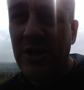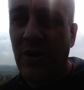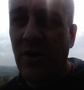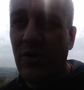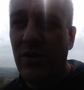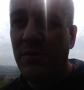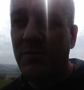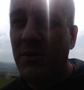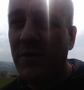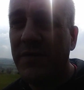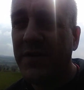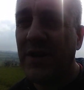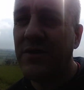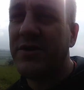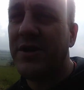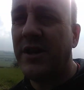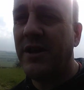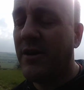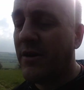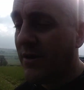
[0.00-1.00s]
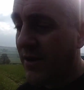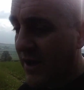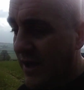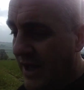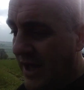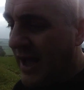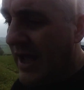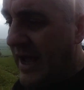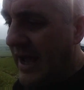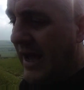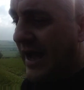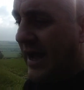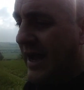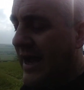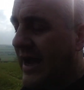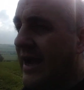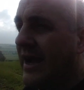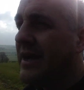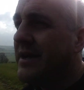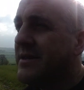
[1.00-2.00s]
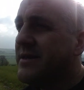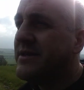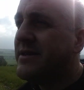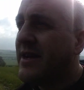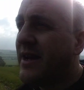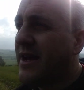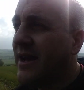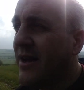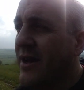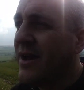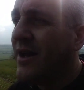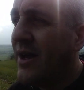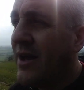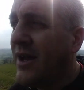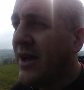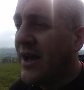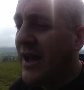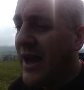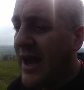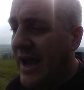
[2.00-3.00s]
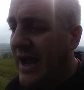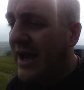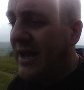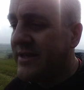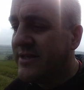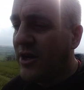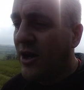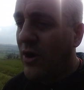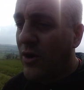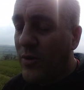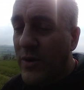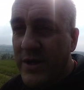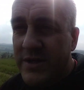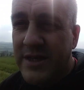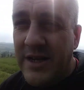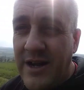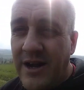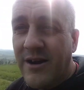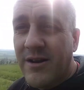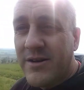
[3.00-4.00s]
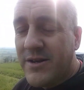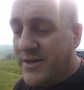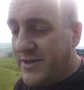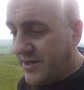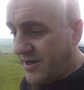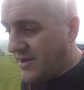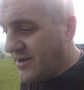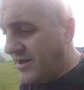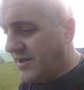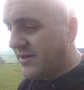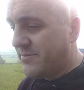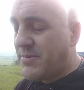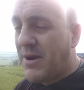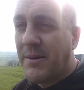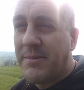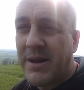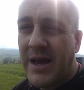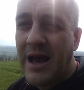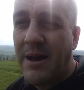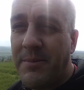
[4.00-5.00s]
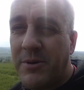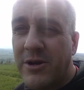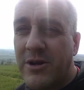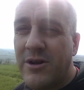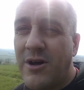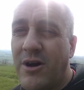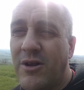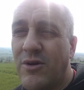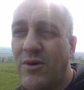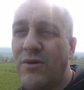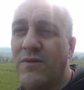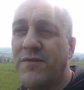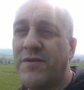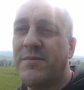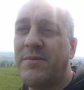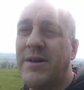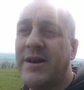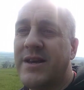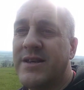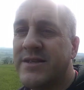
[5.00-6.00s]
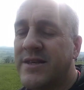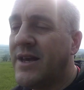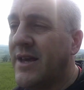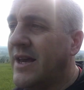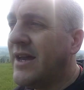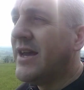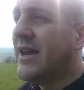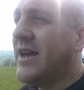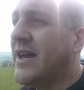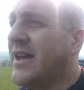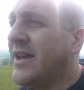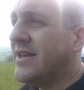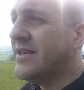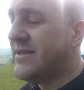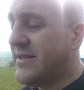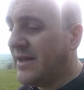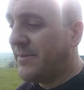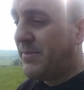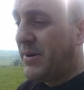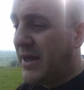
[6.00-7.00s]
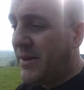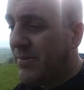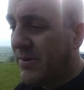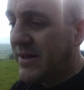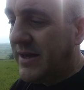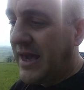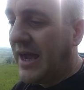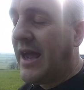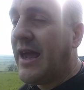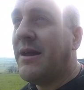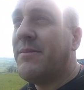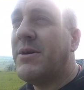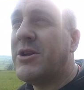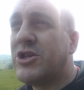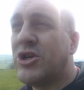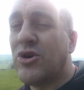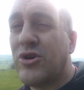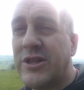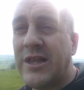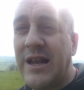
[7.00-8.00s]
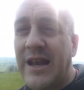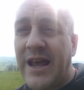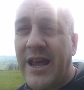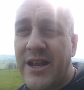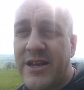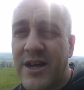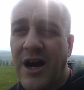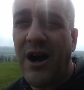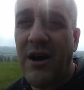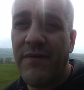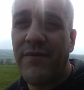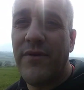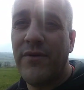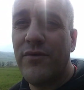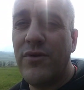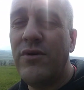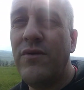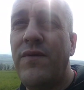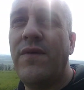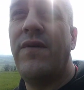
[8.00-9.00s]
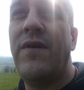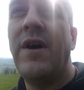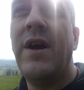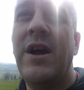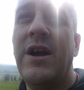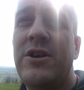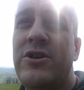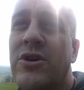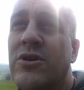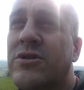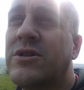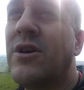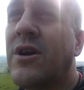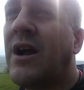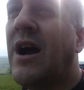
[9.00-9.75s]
ago. Moved out of here, And as always in Ireland, it probably happening all over the place, is that people came and took the lead off the roof, took the